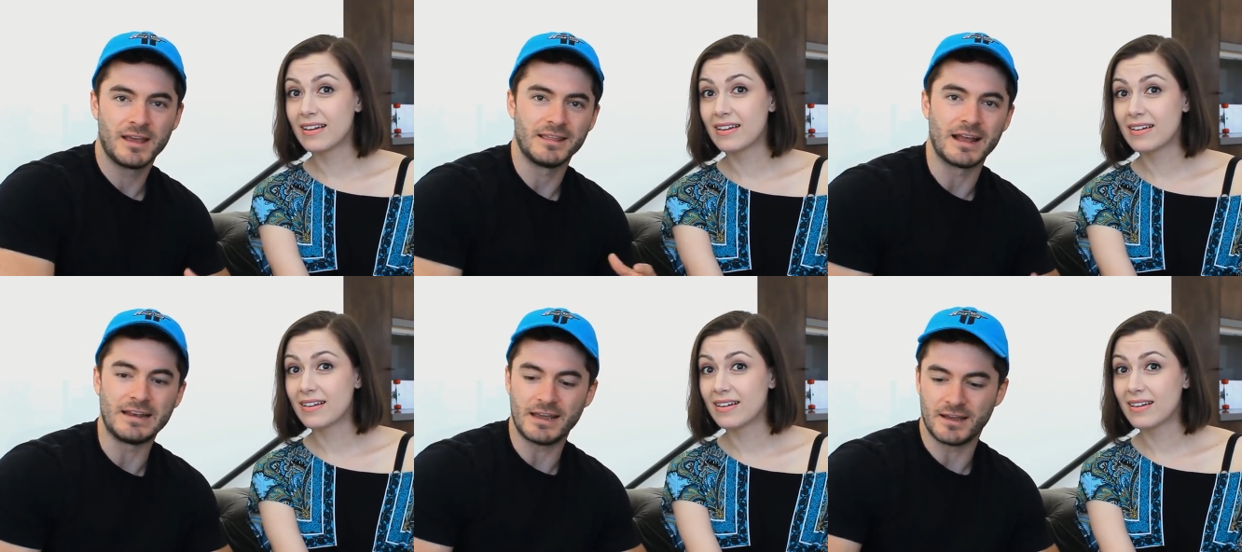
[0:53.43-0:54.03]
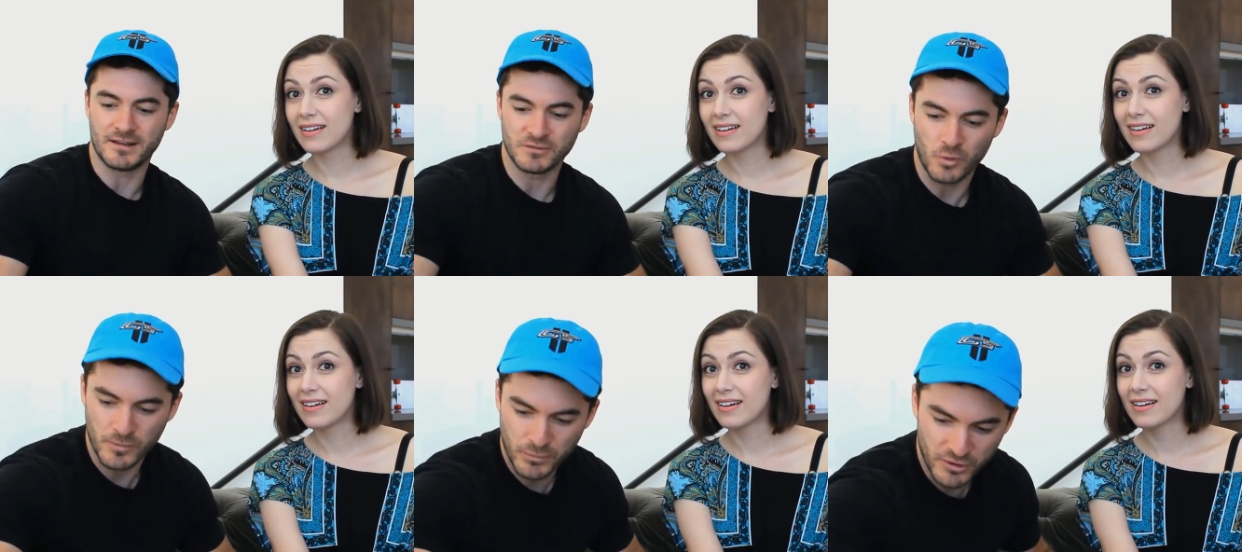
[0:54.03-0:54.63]
Speaker 1: The idea is
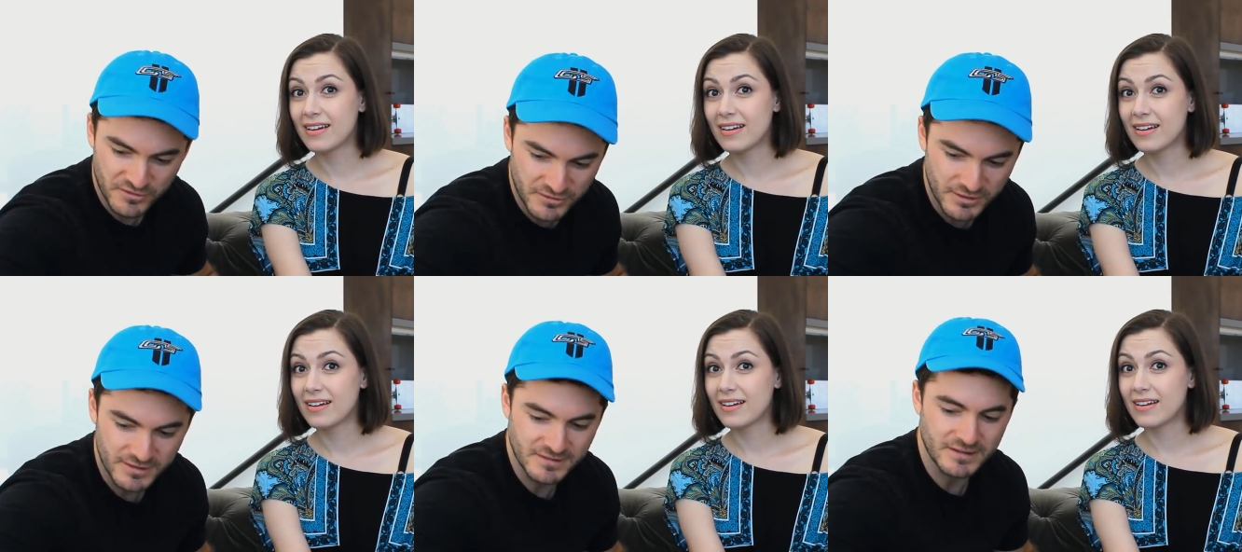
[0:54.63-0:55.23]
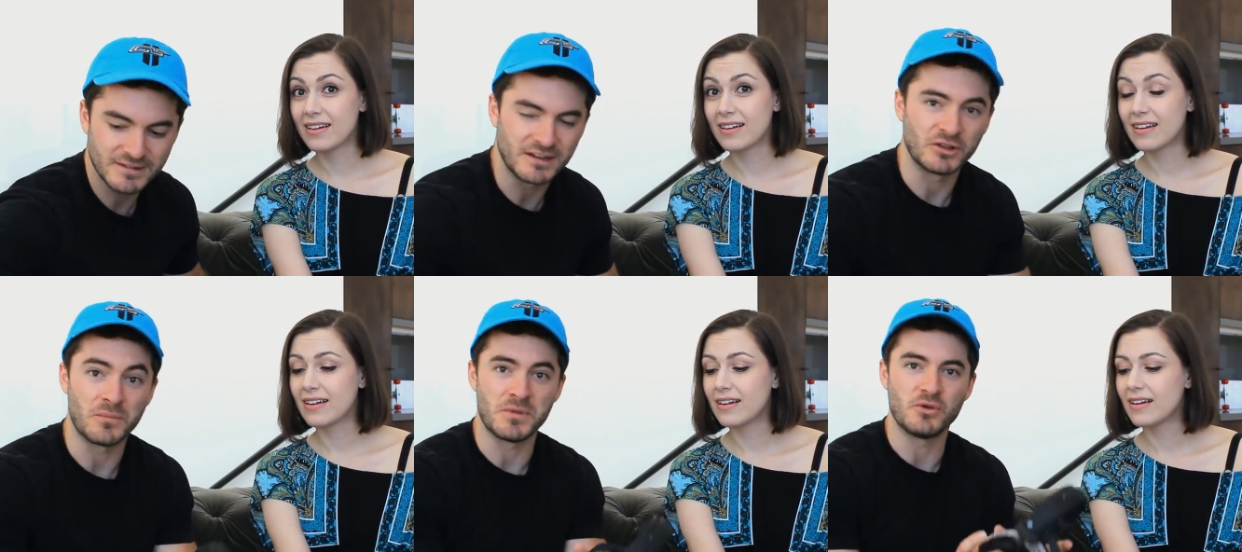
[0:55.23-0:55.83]
one person is listening
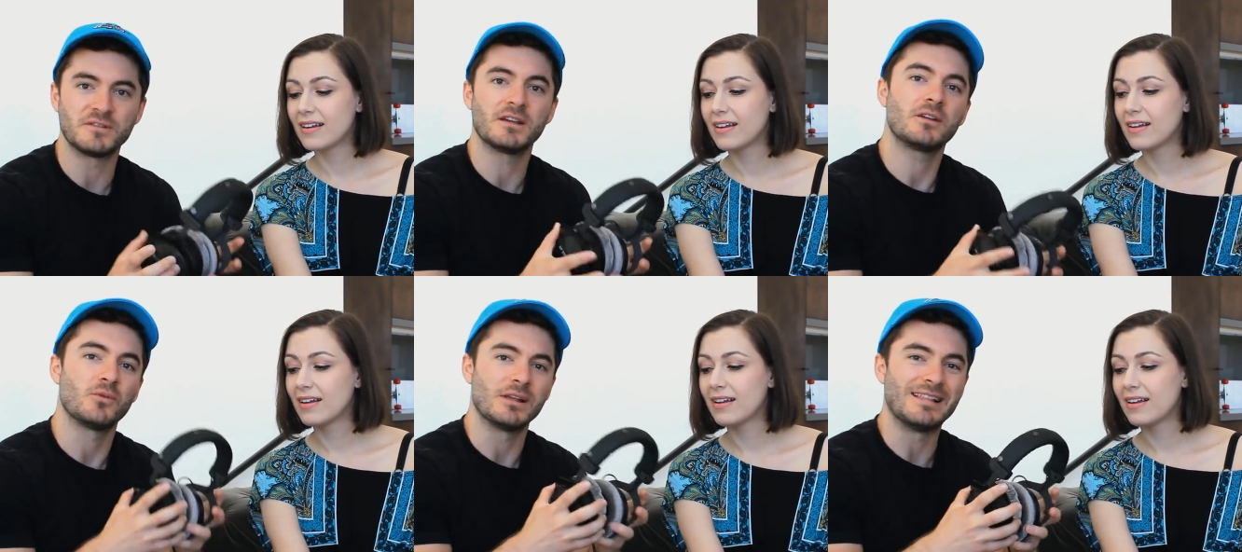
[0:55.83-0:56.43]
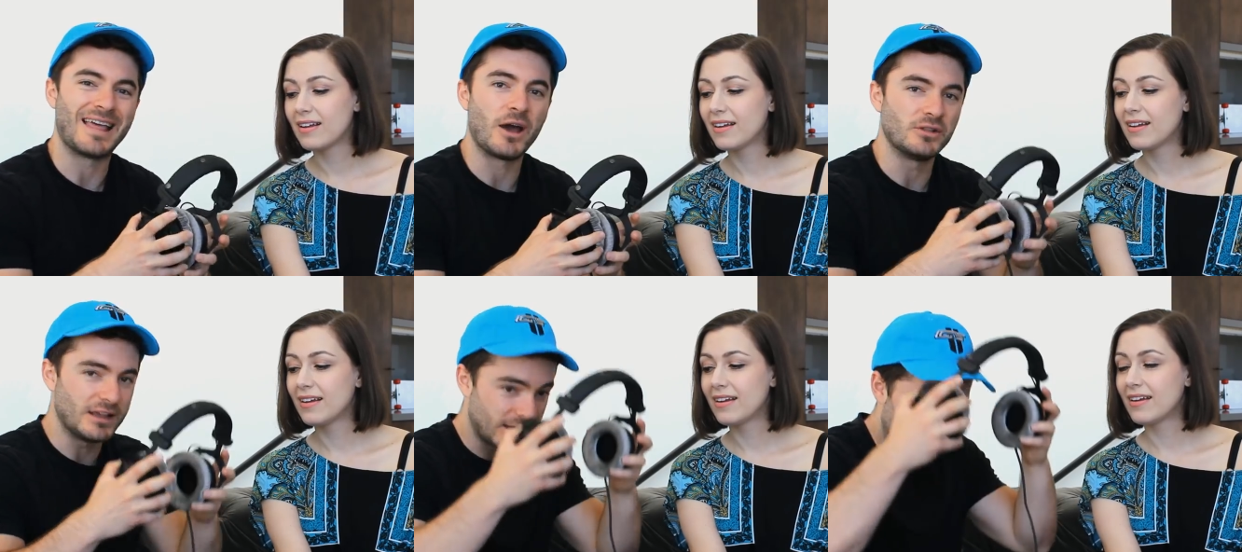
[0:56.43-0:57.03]
to music really
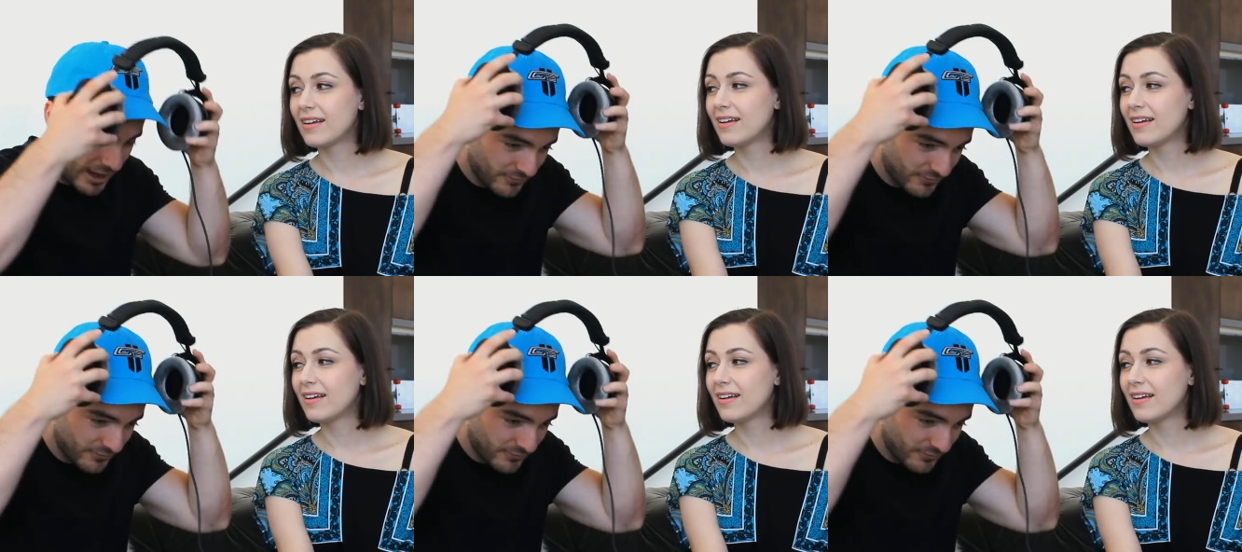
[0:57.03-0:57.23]
loudly in